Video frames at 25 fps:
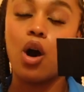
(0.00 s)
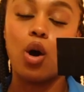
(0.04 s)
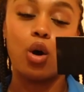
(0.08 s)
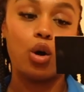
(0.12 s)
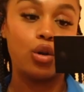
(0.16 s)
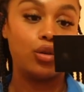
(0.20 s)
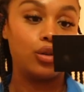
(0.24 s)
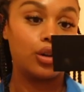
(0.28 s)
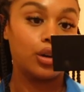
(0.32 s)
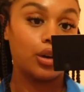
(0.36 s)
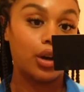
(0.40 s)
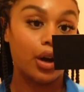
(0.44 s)

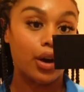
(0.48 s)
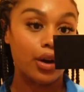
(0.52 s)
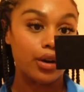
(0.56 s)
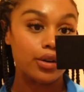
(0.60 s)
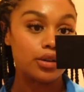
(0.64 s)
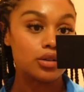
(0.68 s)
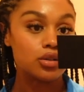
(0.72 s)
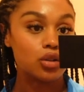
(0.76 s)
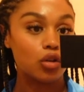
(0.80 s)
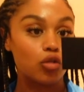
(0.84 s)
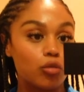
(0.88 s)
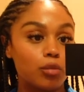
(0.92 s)
on the
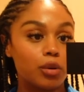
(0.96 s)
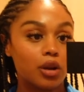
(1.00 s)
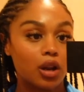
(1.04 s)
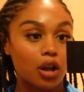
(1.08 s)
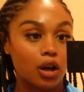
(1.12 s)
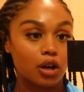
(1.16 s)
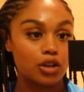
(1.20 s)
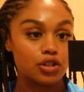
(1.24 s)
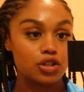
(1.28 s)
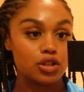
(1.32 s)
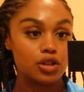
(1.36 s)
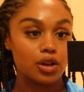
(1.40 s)
coast of
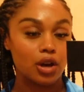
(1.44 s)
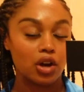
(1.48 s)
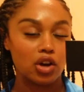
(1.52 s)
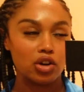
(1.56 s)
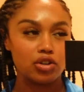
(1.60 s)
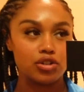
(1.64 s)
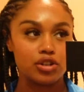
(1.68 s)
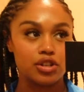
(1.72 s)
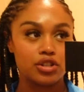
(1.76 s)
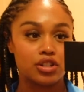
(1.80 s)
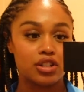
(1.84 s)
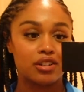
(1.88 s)
Bellagio
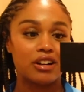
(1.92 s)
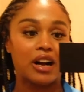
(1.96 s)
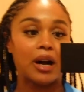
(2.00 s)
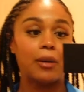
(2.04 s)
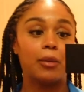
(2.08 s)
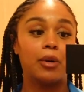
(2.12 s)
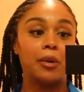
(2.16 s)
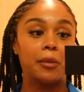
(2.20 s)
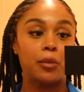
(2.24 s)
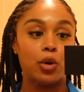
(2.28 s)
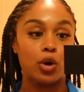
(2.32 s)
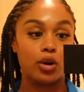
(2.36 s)
just to grab
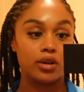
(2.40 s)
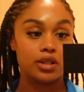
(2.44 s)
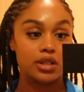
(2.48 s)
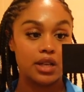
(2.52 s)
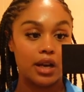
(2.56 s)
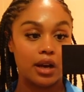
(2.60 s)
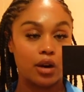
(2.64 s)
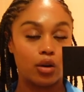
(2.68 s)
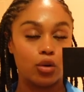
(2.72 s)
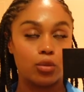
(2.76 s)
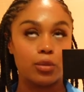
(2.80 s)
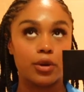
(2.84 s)
a
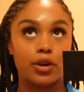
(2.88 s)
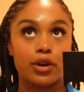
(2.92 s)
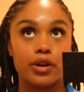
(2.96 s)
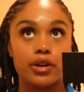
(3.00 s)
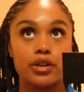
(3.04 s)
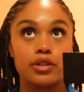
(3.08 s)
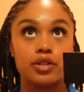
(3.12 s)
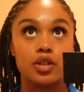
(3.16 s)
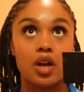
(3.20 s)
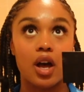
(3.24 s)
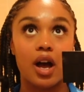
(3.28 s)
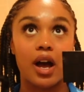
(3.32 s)
mocktail
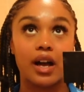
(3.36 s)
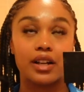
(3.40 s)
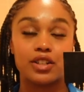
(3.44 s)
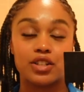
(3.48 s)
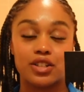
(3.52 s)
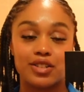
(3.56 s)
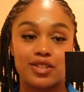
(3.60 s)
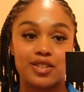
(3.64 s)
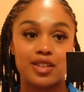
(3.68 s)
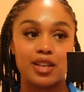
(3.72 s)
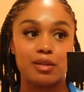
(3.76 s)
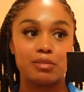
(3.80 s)
because I
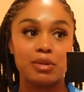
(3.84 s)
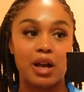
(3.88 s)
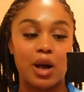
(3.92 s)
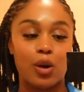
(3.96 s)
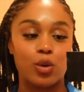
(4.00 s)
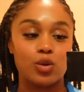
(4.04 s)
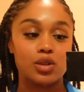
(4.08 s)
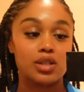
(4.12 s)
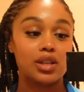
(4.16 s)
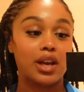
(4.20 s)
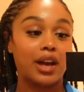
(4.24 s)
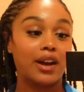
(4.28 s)
just think that I
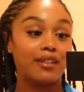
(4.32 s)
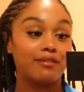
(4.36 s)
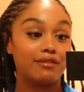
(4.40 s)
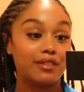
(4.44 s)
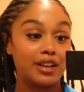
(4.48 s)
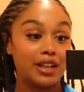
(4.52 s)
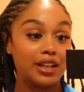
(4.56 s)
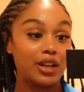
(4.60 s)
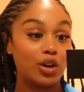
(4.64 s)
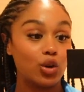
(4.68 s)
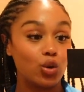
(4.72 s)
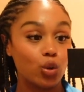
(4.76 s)
was getting
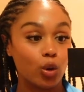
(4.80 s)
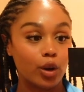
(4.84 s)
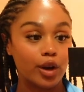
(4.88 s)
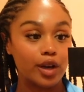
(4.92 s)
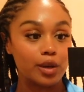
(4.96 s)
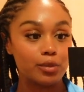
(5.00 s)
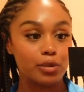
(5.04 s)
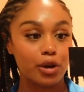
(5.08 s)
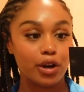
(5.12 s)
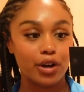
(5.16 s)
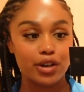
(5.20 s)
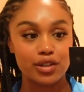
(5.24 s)
really
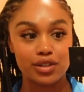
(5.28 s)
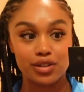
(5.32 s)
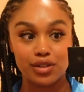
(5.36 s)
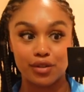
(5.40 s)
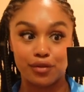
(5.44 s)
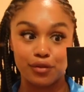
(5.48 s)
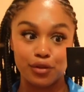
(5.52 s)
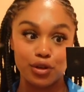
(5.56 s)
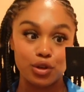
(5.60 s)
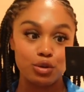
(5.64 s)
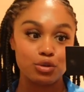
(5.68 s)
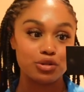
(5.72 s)
annoyed because the
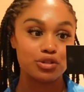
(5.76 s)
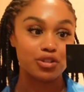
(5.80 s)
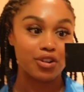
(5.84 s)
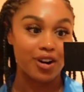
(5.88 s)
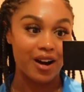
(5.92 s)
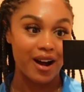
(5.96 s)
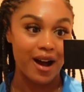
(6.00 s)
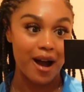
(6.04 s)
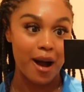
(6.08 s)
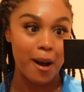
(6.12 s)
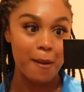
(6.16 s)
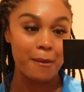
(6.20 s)
food was
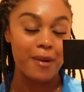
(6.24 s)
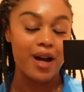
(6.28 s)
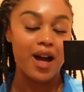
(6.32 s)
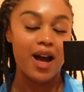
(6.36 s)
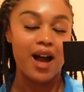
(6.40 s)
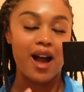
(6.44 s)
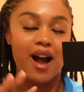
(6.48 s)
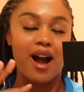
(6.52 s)
crap